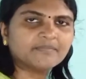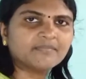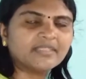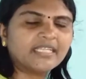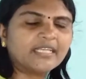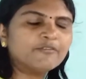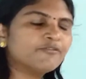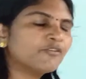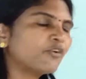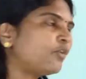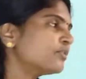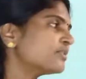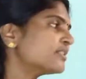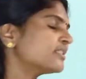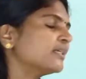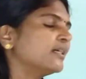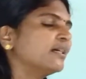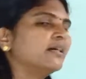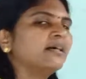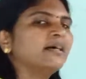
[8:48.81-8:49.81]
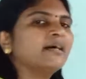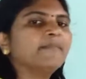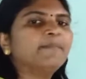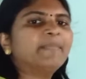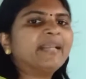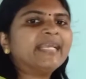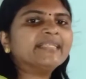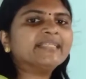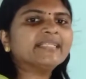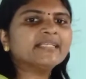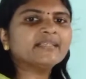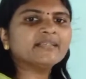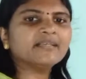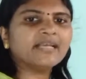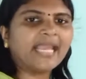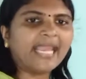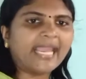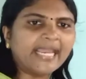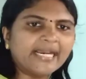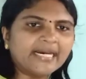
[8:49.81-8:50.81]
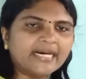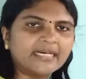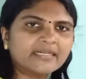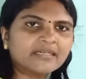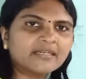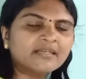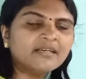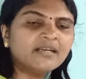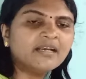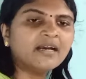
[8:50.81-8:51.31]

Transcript: Then frogs breathe in air